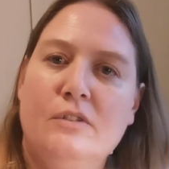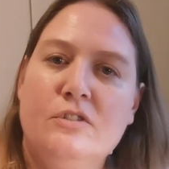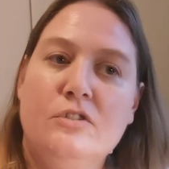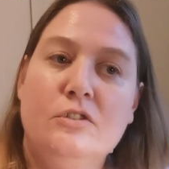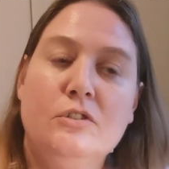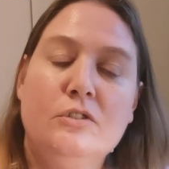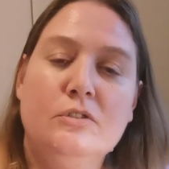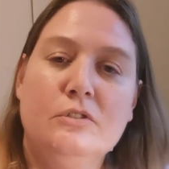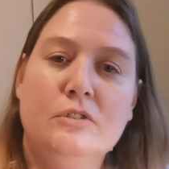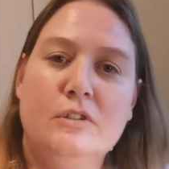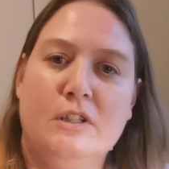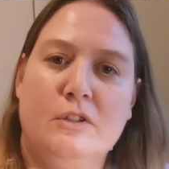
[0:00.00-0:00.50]

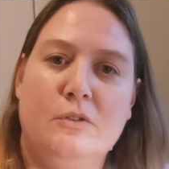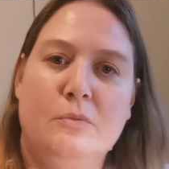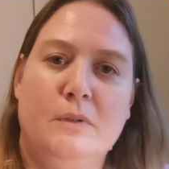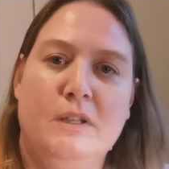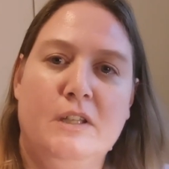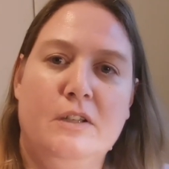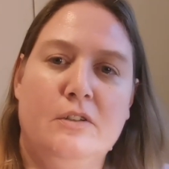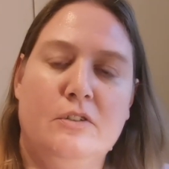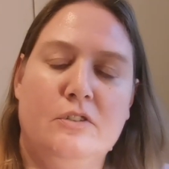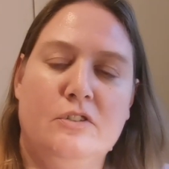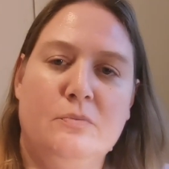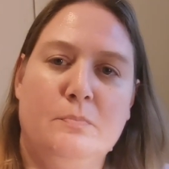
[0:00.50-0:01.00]
tool that we
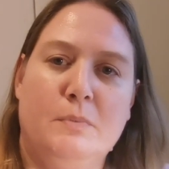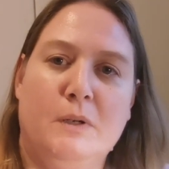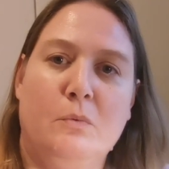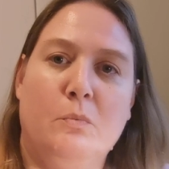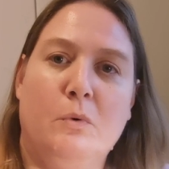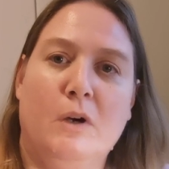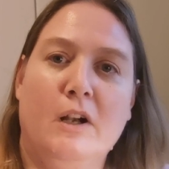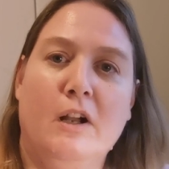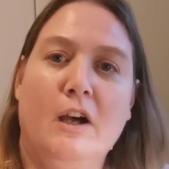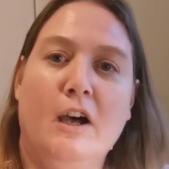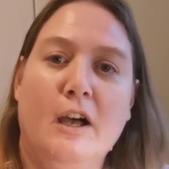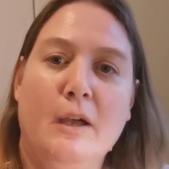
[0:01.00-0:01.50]
use, but
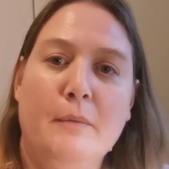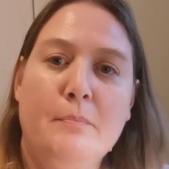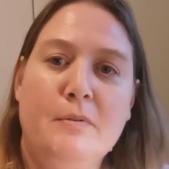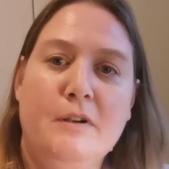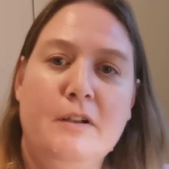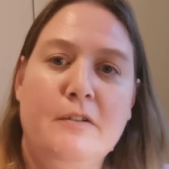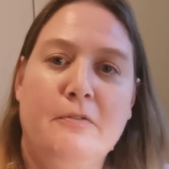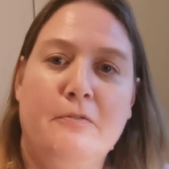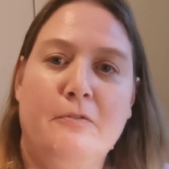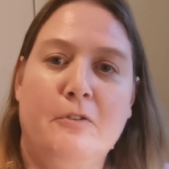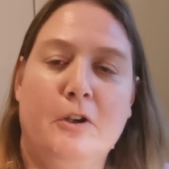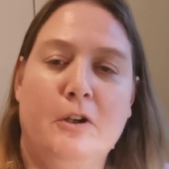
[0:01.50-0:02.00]
what I
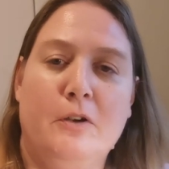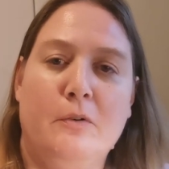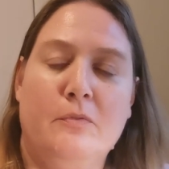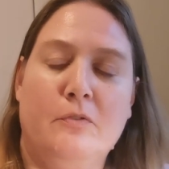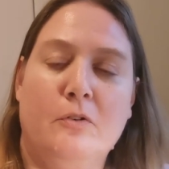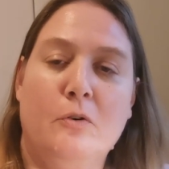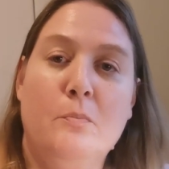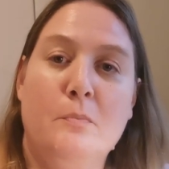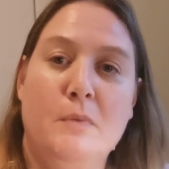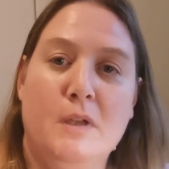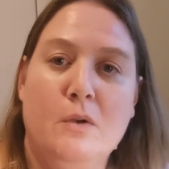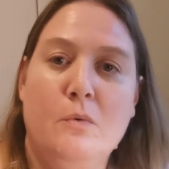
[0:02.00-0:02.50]
prefer
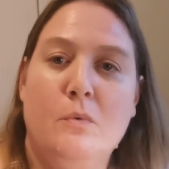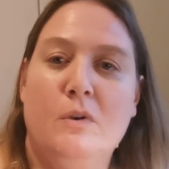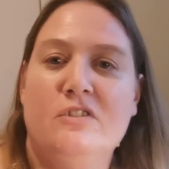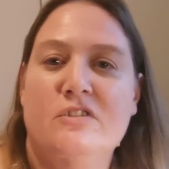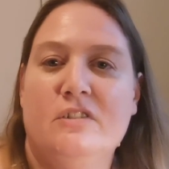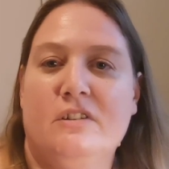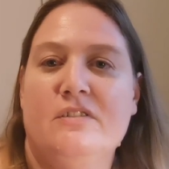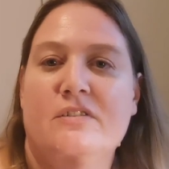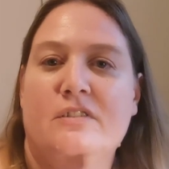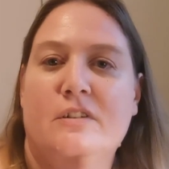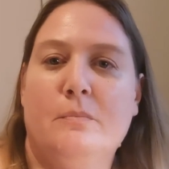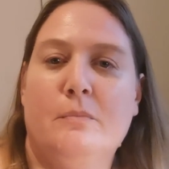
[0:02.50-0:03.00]
for me, which
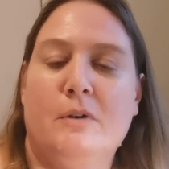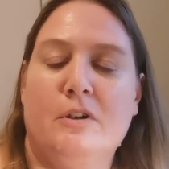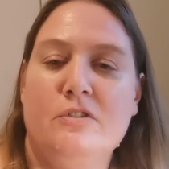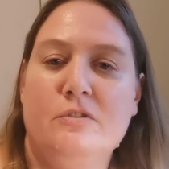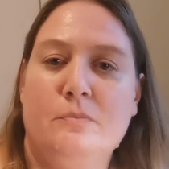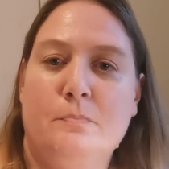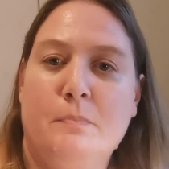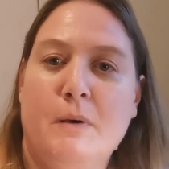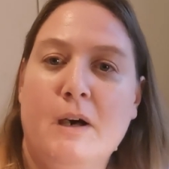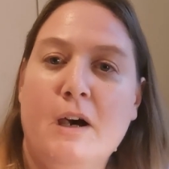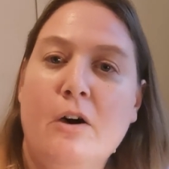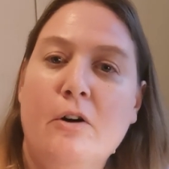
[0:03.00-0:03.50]
is the
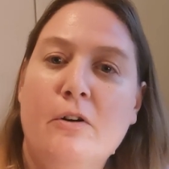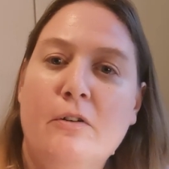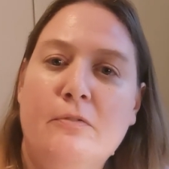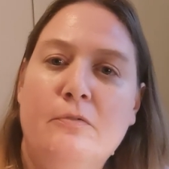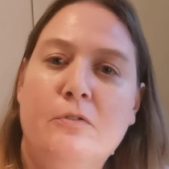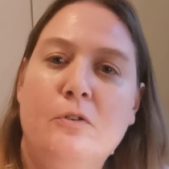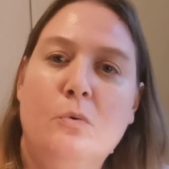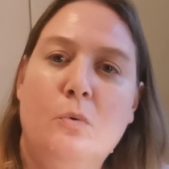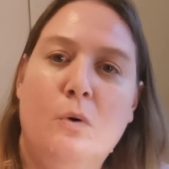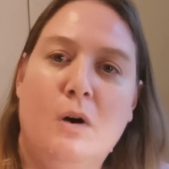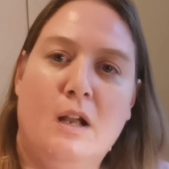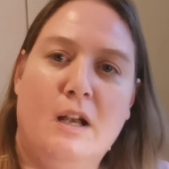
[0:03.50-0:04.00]
most
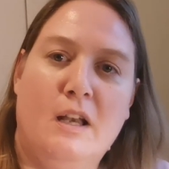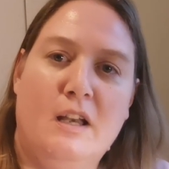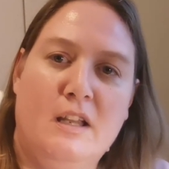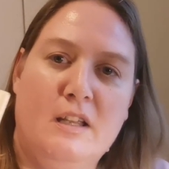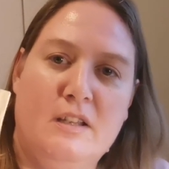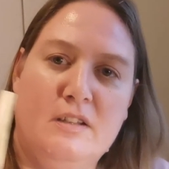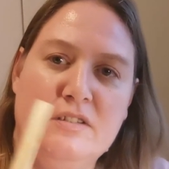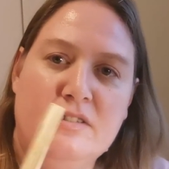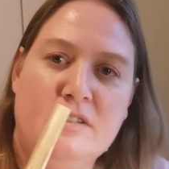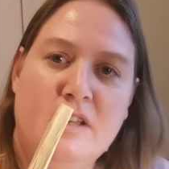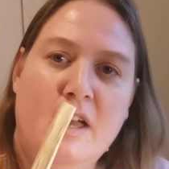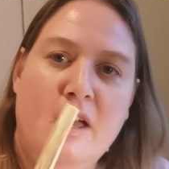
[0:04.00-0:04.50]
powerful one,
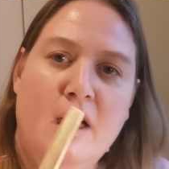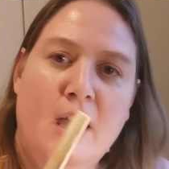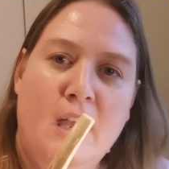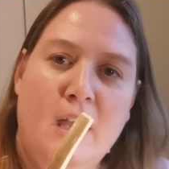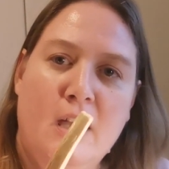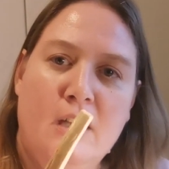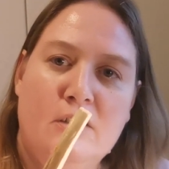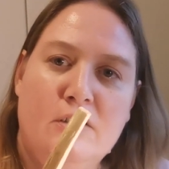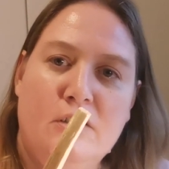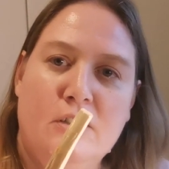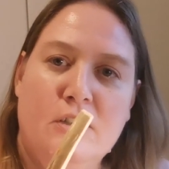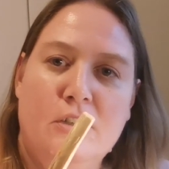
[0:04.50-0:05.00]
is
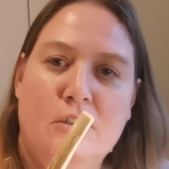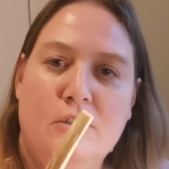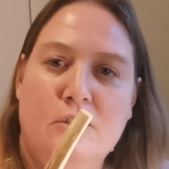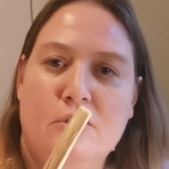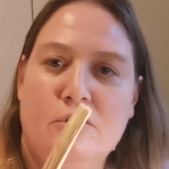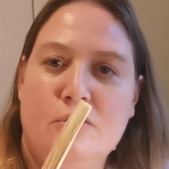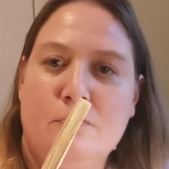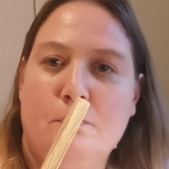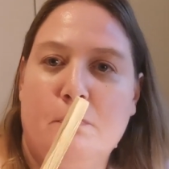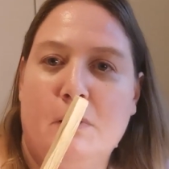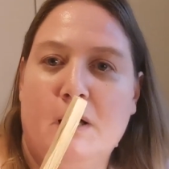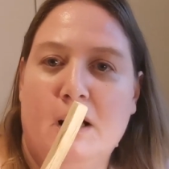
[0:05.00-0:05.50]
to
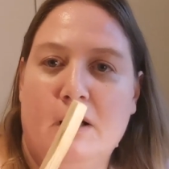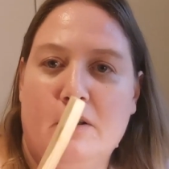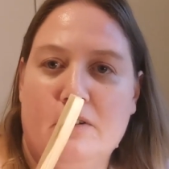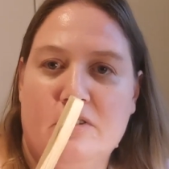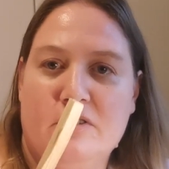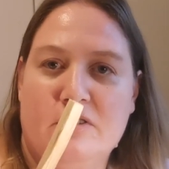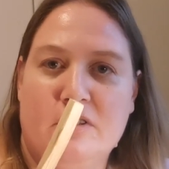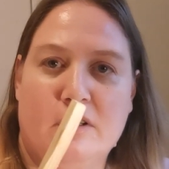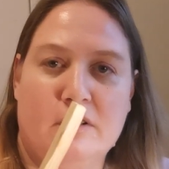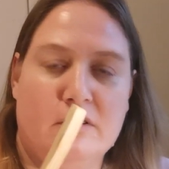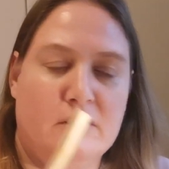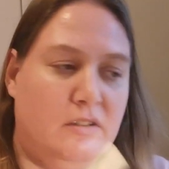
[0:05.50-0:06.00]
use Palo
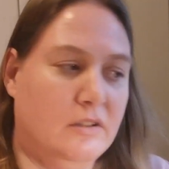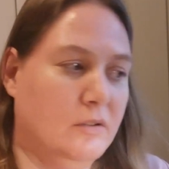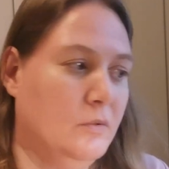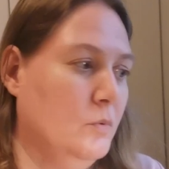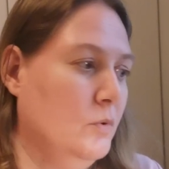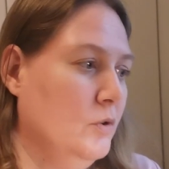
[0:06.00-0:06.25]
Santo